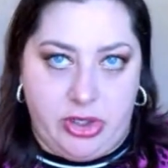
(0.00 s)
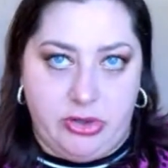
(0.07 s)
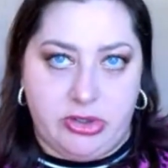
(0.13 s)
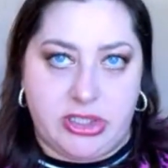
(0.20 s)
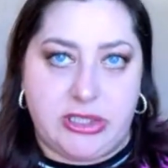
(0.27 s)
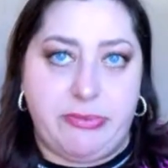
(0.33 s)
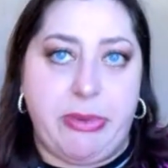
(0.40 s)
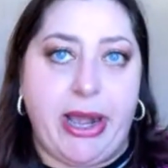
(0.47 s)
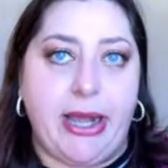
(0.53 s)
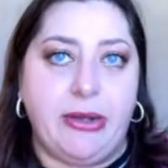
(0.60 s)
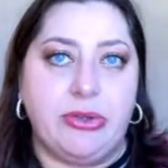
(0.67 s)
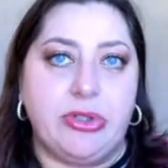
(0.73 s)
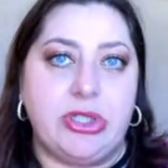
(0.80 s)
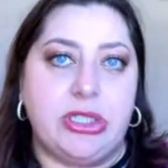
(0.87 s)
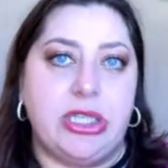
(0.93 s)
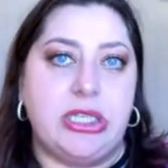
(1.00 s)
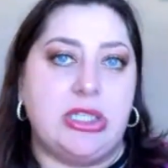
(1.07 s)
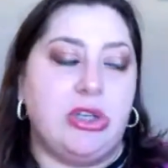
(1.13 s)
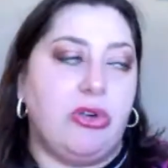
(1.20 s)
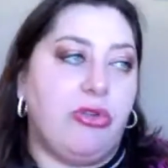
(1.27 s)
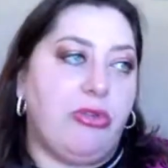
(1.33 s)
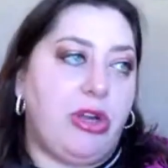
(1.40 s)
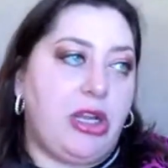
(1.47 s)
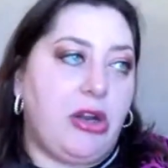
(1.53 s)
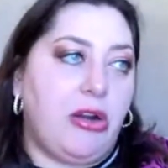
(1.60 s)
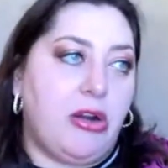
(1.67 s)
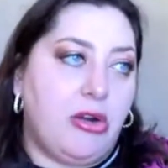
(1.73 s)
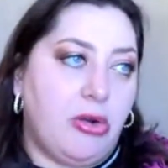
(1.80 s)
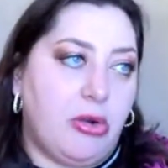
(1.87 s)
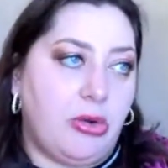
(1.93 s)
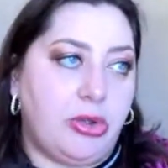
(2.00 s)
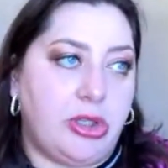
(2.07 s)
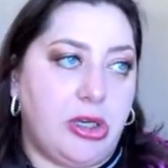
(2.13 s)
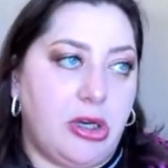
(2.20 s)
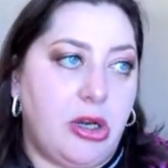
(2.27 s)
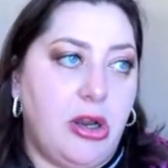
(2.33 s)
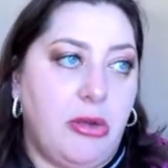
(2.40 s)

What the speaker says: your spouse is a green card holder,